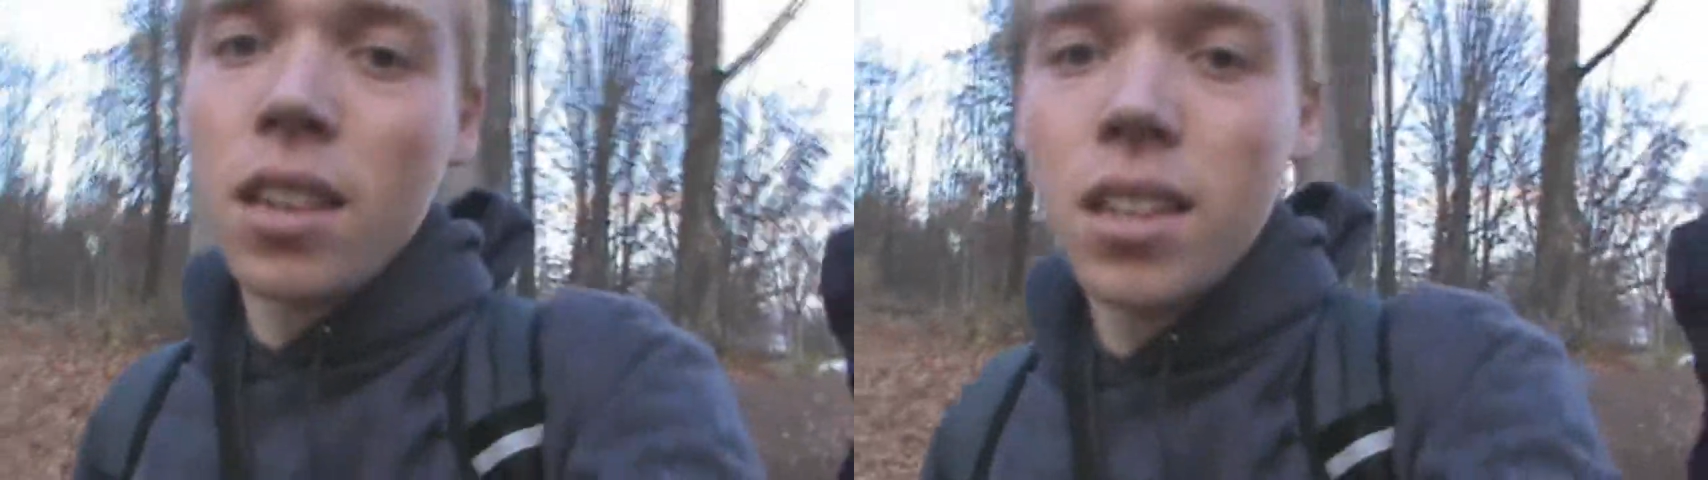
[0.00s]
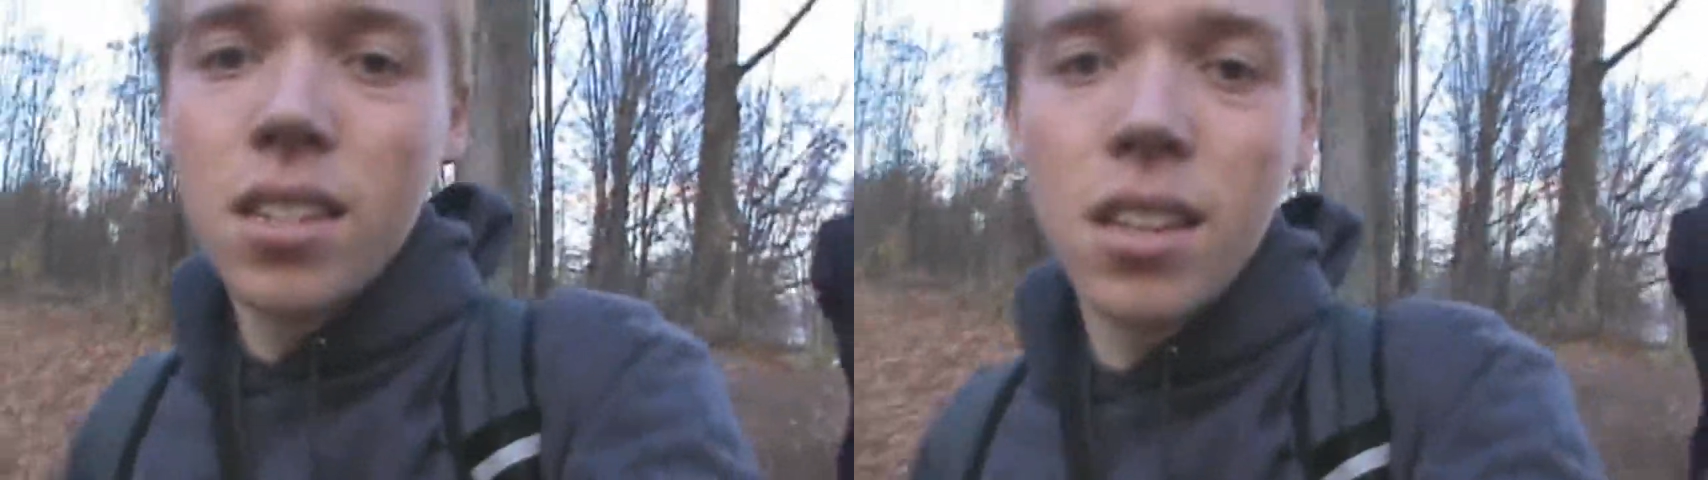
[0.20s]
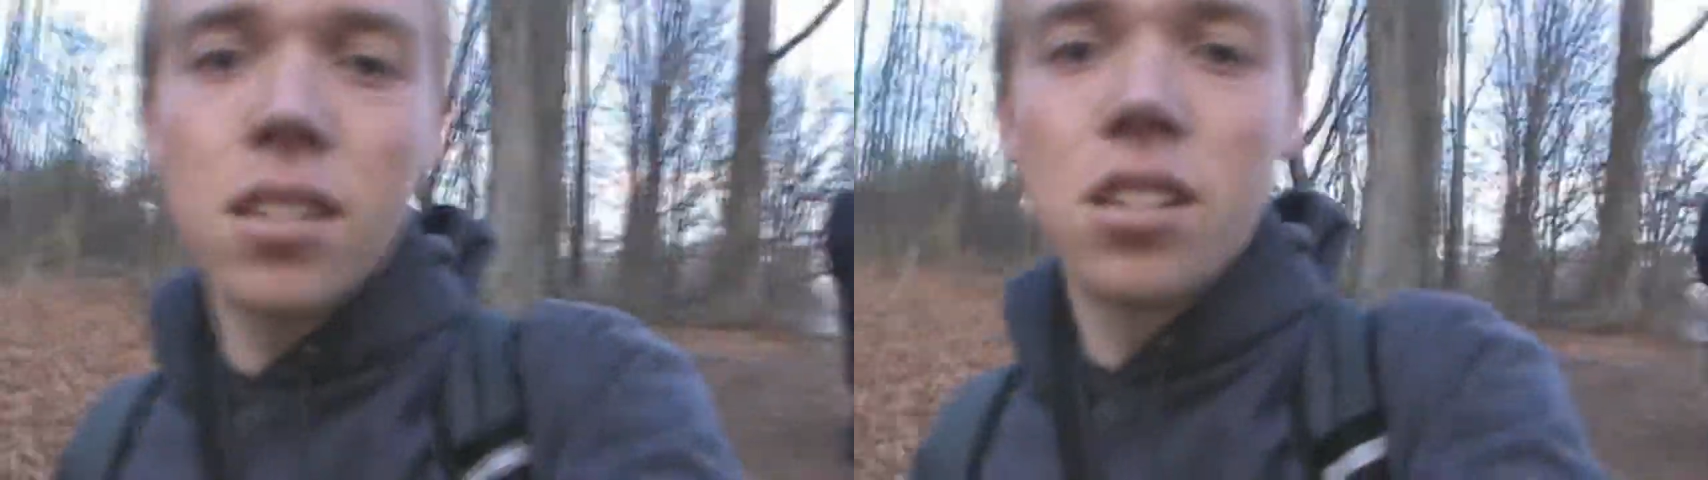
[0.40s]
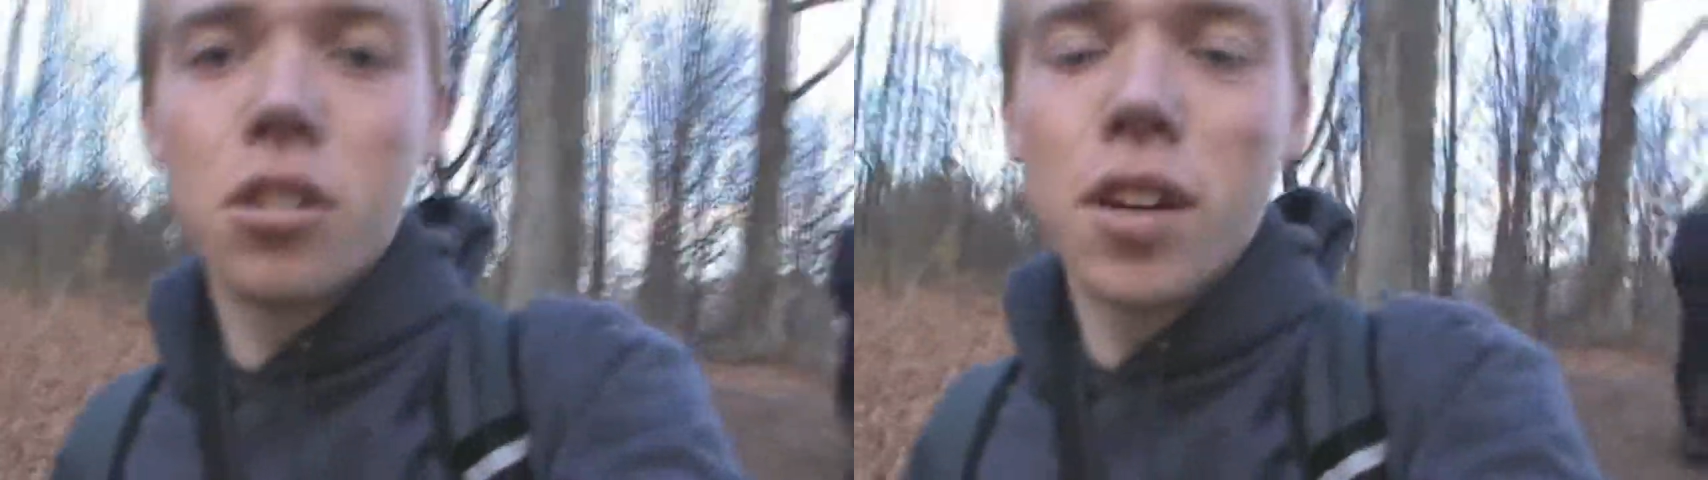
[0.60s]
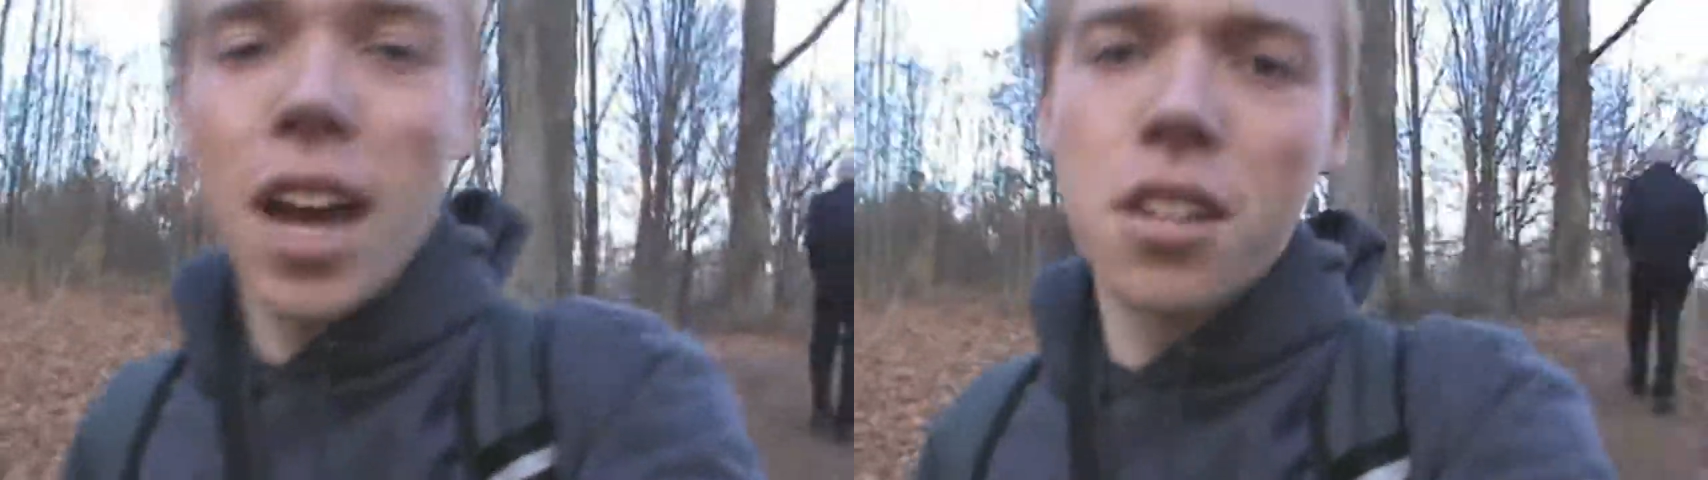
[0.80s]
this is
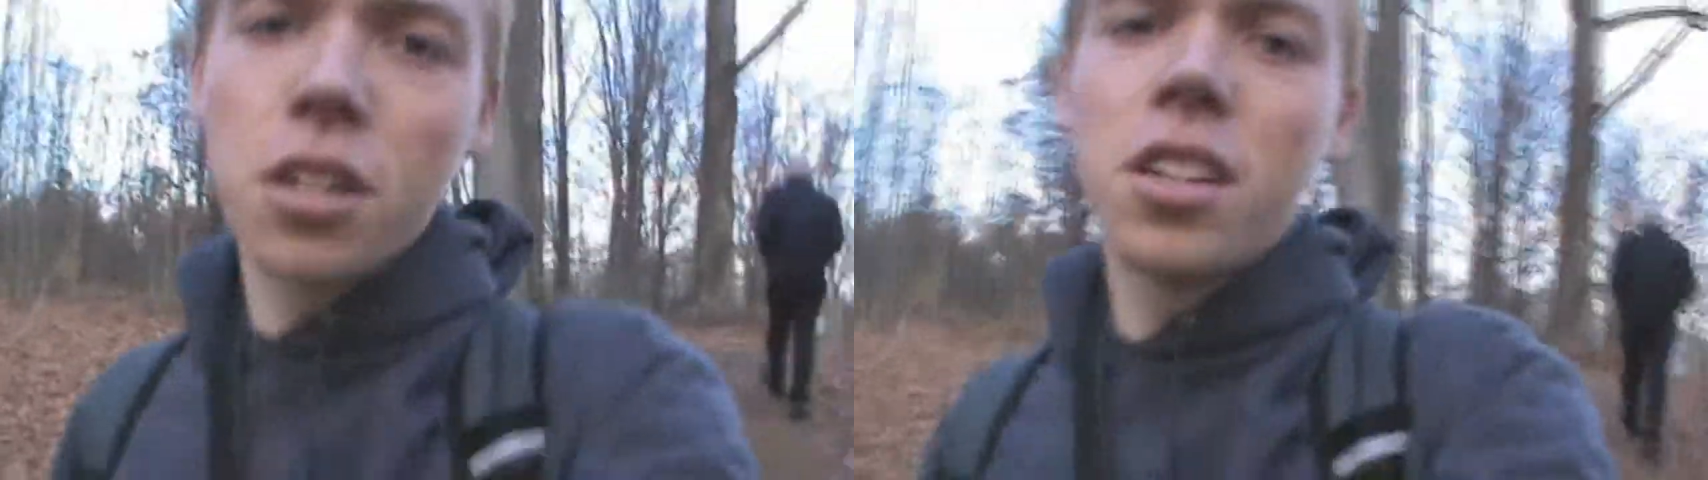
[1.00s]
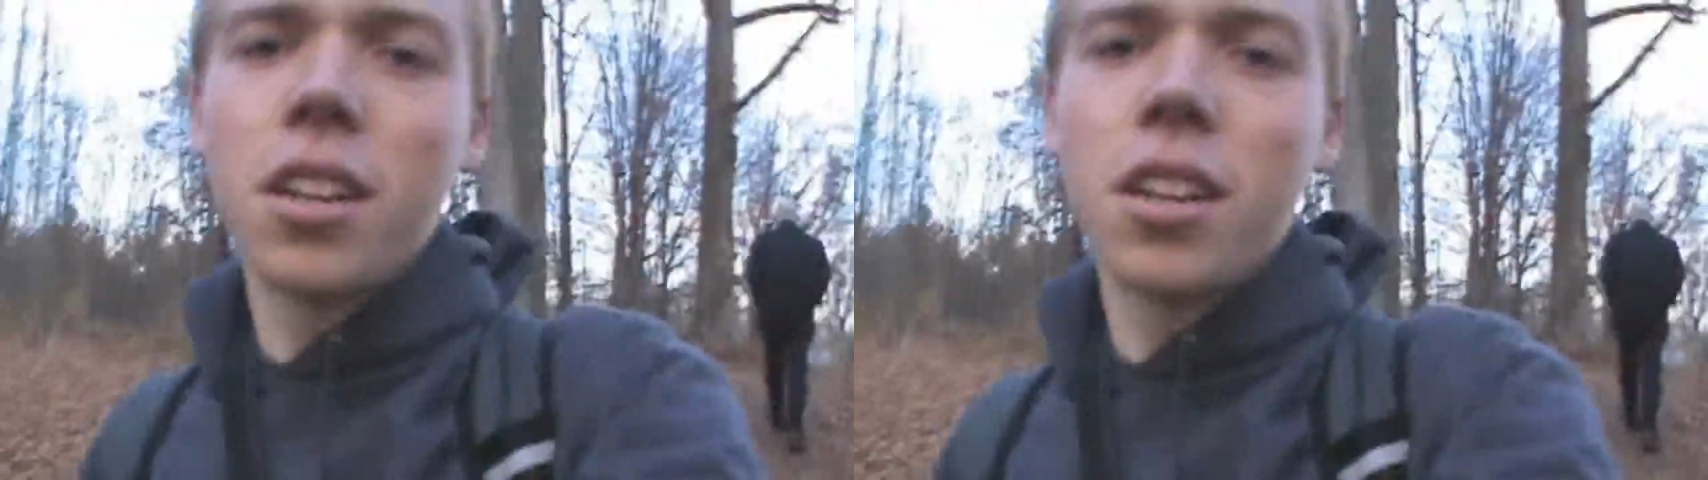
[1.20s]
Geocaster